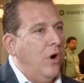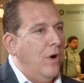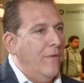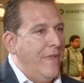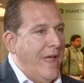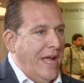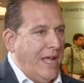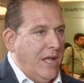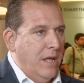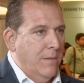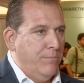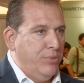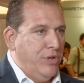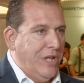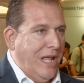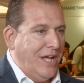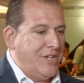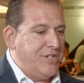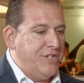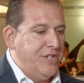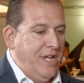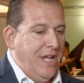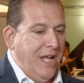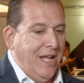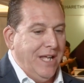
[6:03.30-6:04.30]
all that
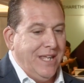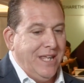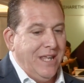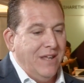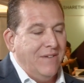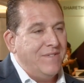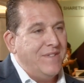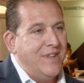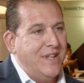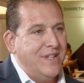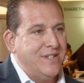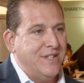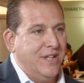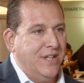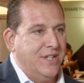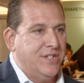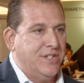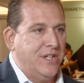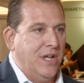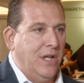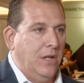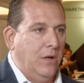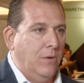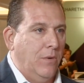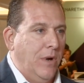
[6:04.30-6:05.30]
complexity and give this
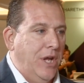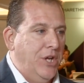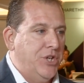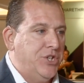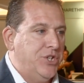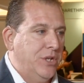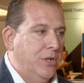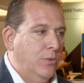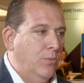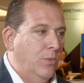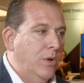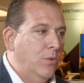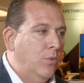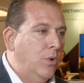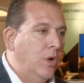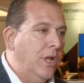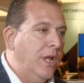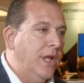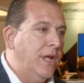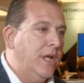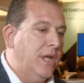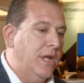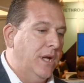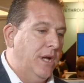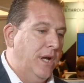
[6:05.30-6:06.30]
acceleration, we
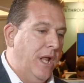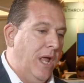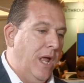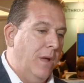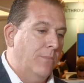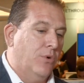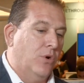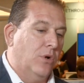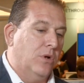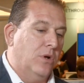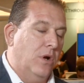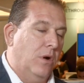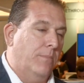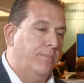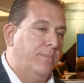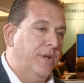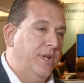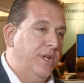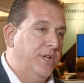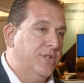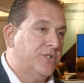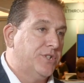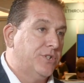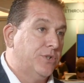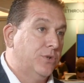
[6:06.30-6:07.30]
really can enable
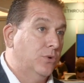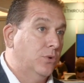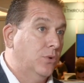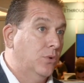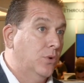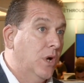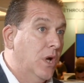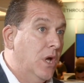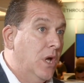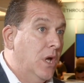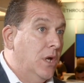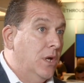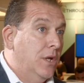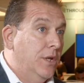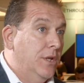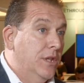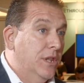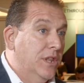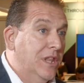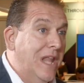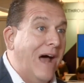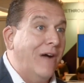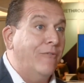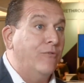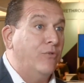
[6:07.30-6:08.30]
companies to
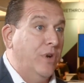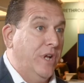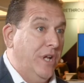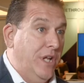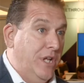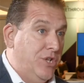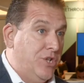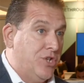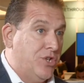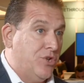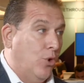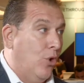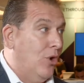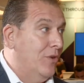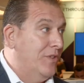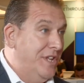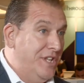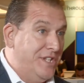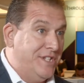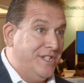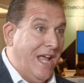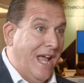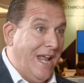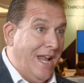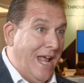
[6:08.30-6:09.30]
leverage all
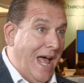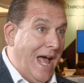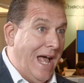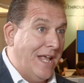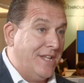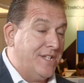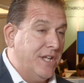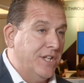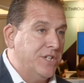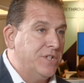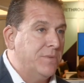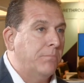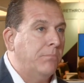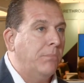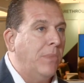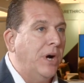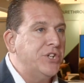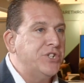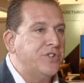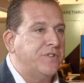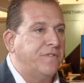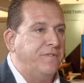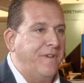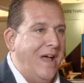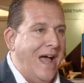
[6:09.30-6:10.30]
these data assets
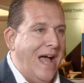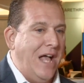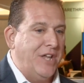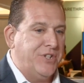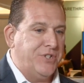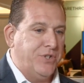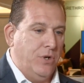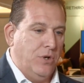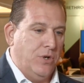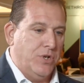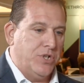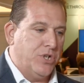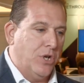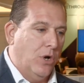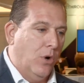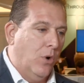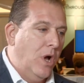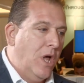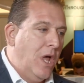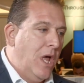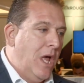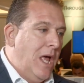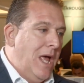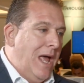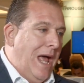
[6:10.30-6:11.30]
much faster. So
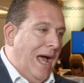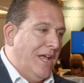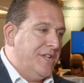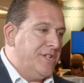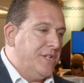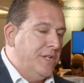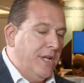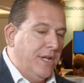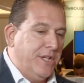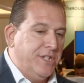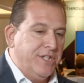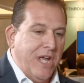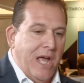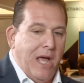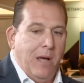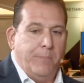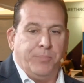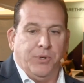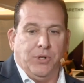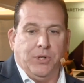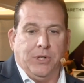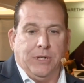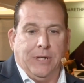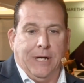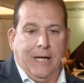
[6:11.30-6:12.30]
as an
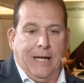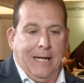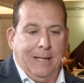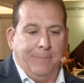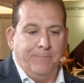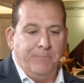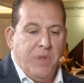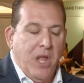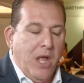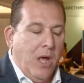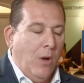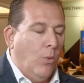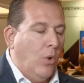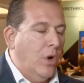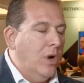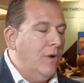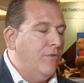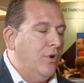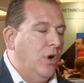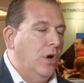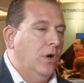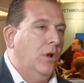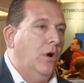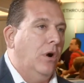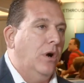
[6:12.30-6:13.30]
example, one
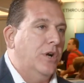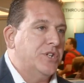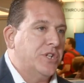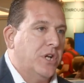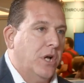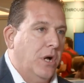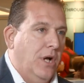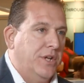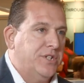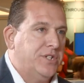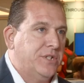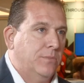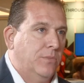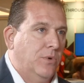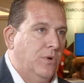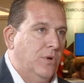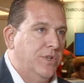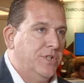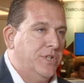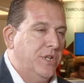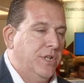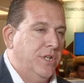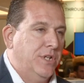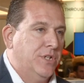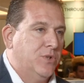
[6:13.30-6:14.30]
of our large
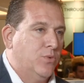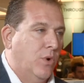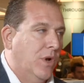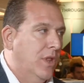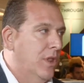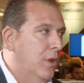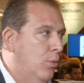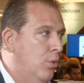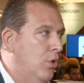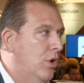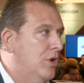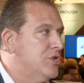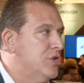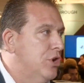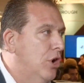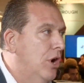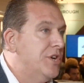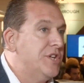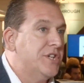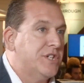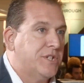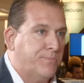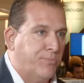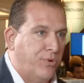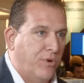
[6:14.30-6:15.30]
customers is one of the world's
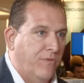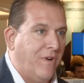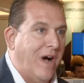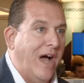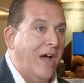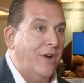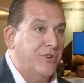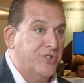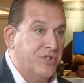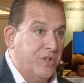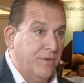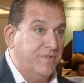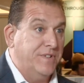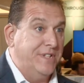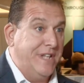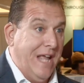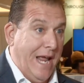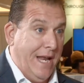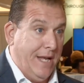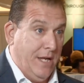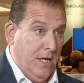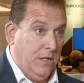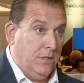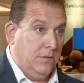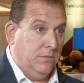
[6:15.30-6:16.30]
largest providers of
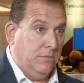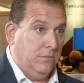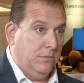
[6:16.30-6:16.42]
data.